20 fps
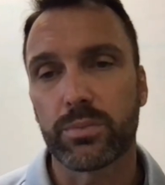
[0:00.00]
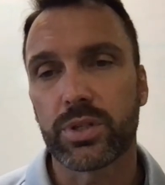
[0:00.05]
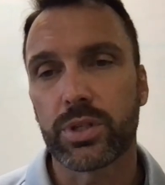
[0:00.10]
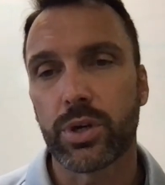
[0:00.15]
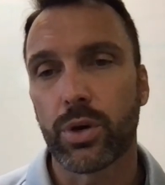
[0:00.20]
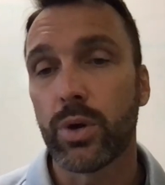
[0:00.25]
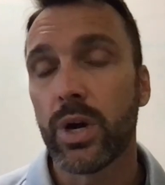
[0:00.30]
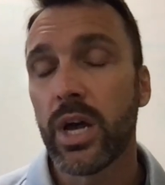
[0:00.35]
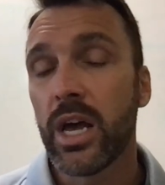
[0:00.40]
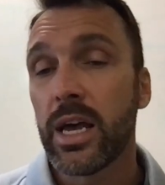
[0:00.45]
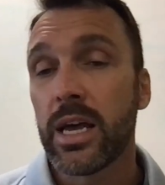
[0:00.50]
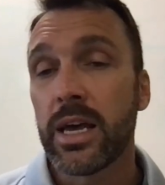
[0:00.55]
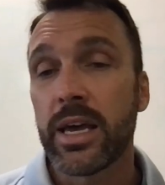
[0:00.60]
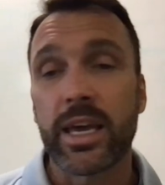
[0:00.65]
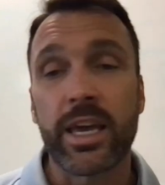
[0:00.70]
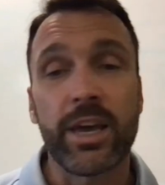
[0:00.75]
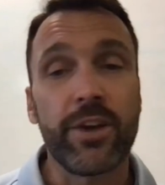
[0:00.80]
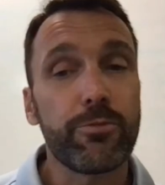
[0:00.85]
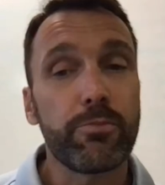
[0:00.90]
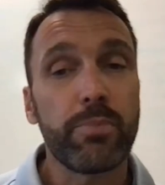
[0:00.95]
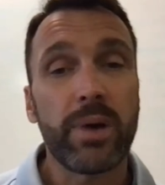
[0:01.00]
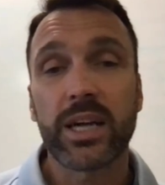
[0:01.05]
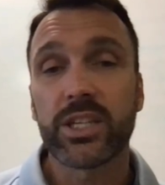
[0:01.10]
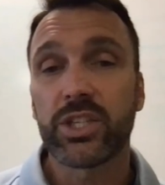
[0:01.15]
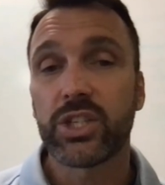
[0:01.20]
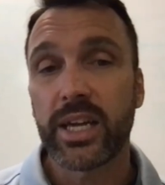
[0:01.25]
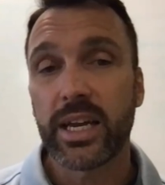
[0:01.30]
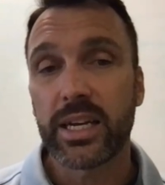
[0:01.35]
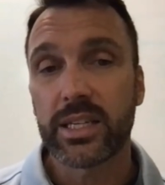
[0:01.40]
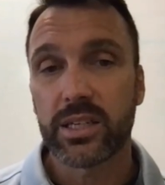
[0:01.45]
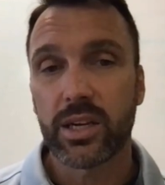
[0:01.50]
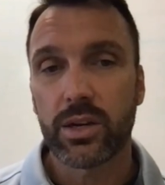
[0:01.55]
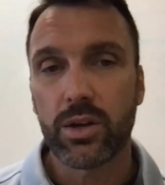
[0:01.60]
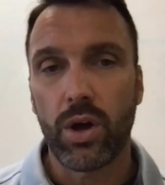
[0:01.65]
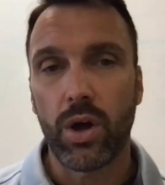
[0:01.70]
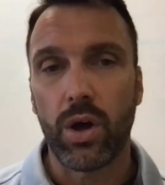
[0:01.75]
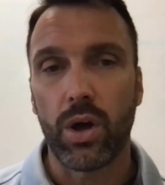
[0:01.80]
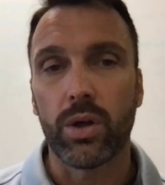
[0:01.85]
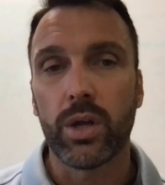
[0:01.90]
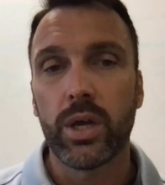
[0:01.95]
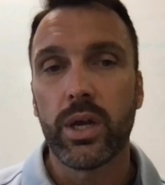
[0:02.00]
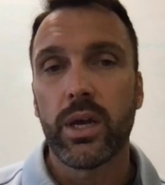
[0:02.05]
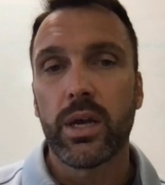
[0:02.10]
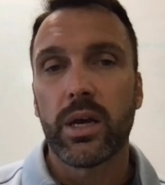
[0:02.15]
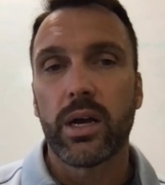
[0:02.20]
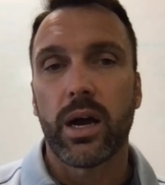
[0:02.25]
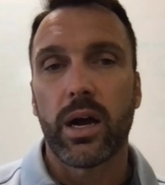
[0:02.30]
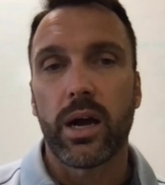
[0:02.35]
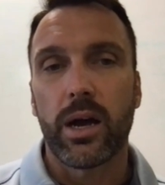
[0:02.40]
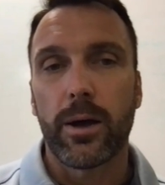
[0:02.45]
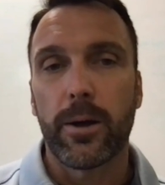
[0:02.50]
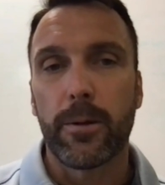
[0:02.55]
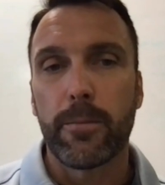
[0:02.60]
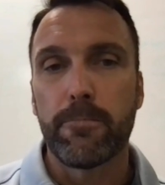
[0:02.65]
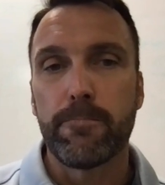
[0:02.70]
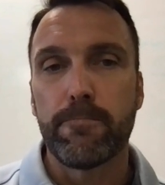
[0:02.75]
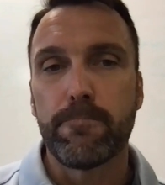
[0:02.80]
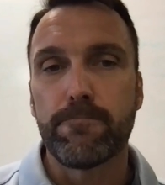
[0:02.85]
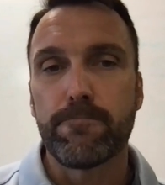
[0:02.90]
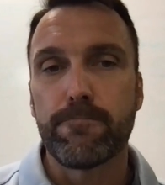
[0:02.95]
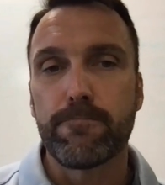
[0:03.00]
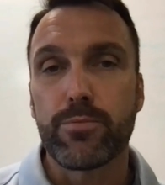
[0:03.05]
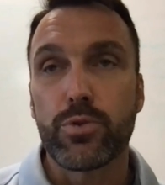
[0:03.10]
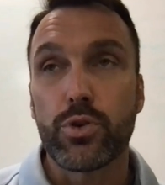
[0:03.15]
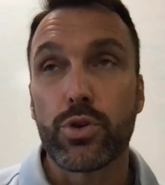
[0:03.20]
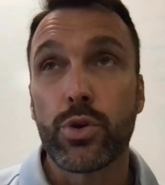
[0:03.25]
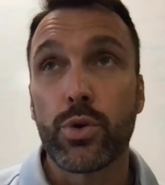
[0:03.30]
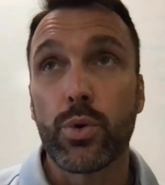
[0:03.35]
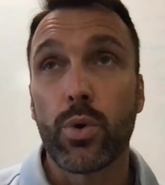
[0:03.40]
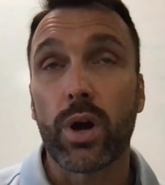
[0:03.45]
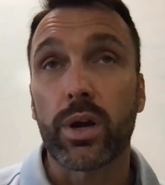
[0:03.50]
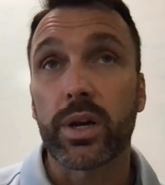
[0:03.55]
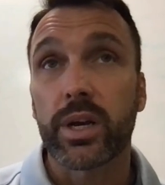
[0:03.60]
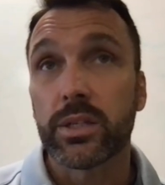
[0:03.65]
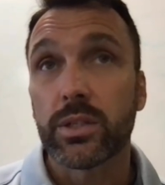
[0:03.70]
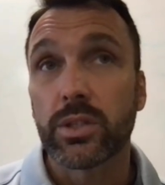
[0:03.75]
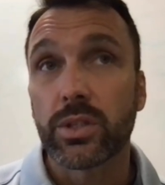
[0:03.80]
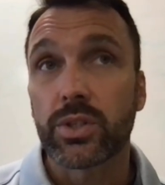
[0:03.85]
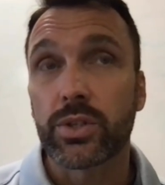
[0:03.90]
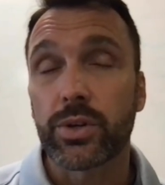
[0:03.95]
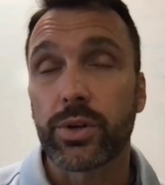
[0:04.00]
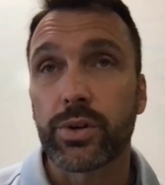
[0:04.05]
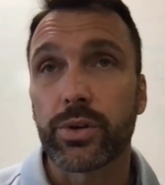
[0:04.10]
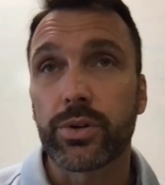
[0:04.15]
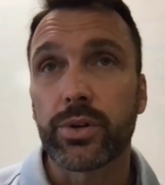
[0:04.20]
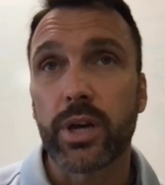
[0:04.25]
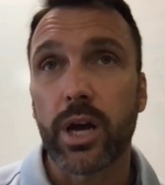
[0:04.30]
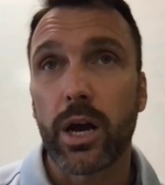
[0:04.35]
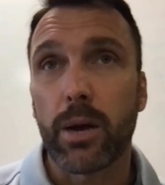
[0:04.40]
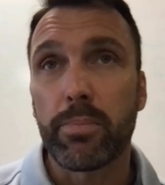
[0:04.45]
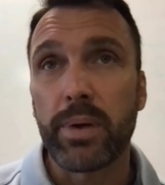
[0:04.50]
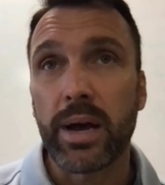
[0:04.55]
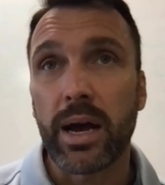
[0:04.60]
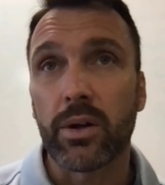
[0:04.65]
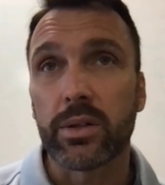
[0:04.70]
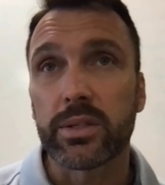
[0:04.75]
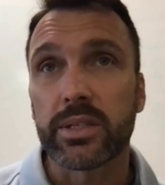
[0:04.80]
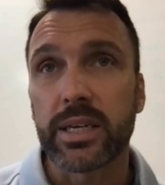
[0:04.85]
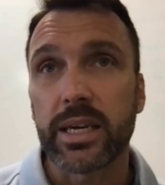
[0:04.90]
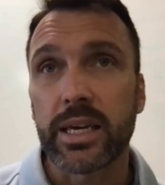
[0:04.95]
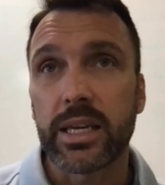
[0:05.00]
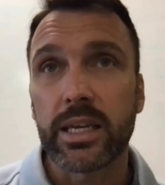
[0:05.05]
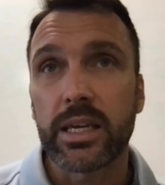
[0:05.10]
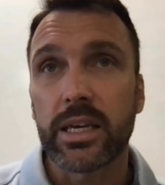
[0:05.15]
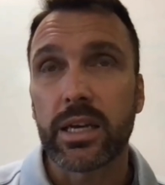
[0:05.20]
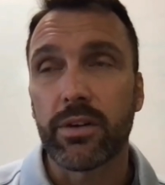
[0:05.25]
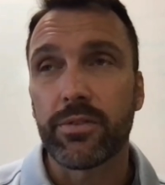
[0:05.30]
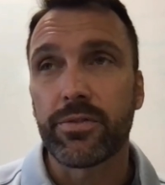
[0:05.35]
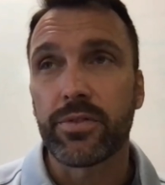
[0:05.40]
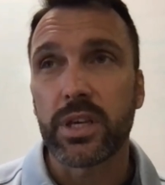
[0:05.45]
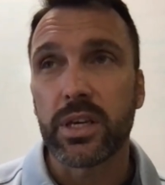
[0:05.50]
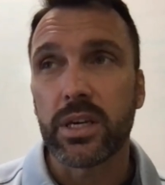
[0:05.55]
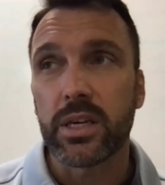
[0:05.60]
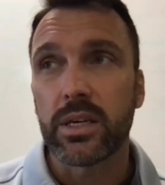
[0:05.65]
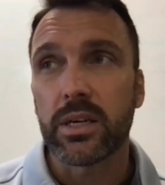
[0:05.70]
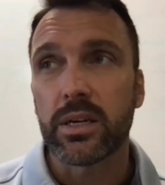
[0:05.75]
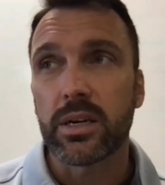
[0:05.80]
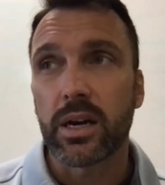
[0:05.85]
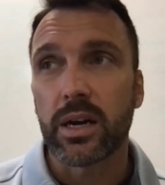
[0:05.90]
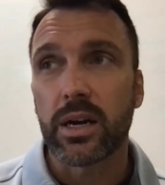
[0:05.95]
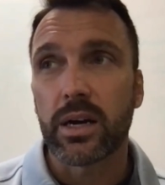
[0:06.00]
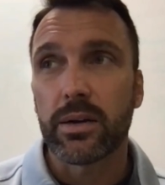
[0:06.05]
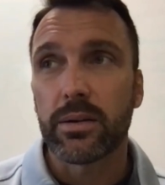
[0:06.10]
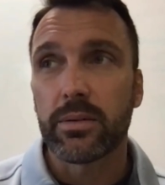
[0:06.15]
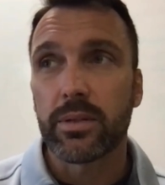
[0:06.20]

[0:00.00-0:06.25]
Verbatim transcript: So, if by chance at all um, you are concerned about any of the uh,